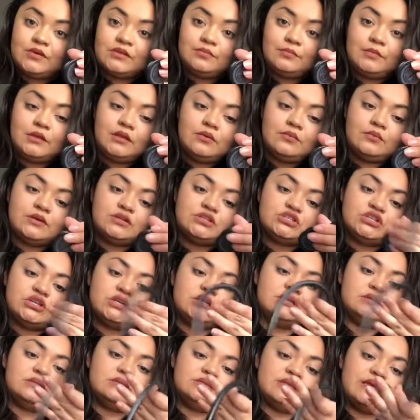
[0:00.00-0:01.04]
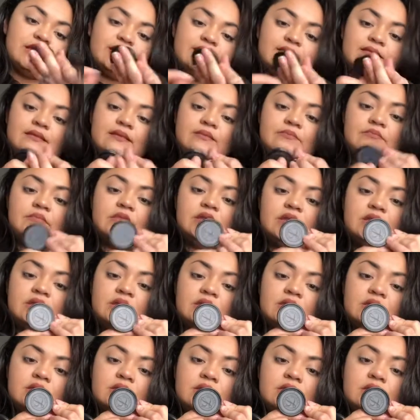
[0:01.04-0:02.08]
with me, which is a
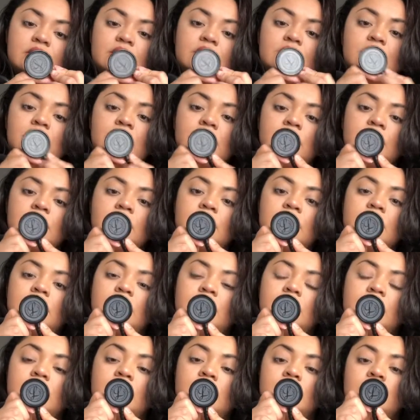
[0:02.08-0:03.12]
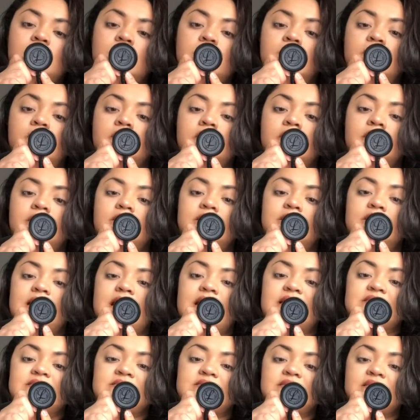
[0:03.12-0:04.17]
Littmann
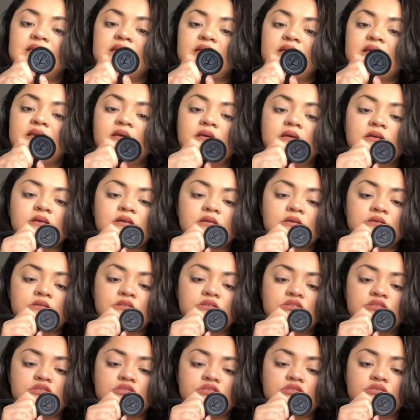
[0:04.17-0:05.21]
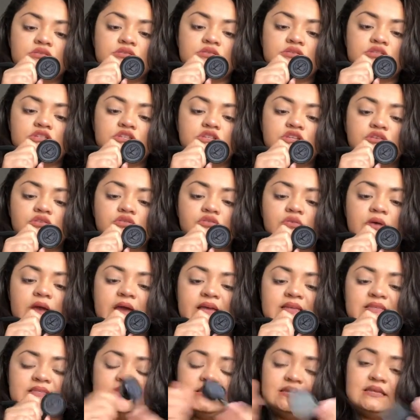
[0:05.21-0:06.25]
Classic 2
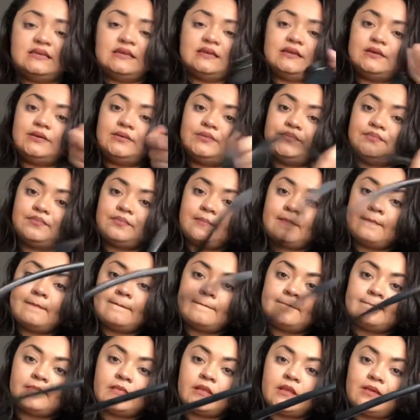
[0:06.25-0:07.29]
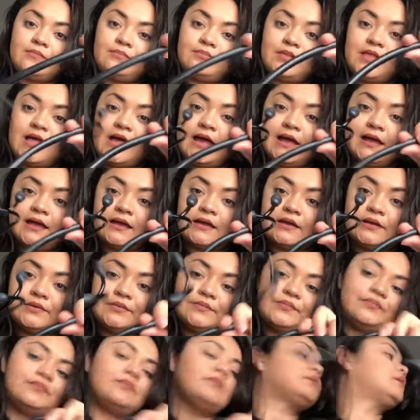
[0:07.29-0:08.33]
SE, black.
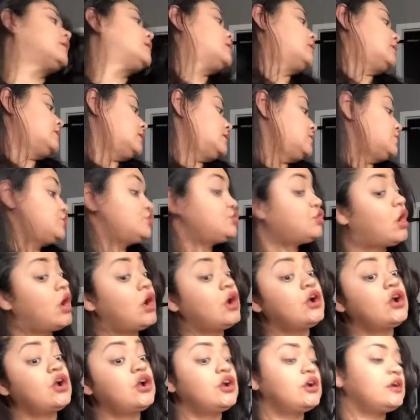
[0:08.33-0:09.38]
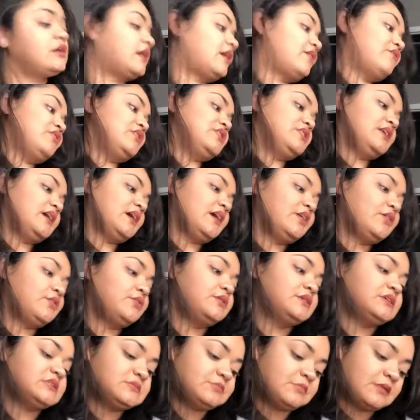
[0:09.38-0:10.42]
Shocker, everything I
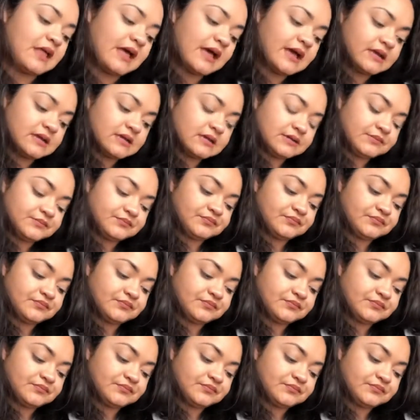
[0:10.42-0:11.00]
own is black.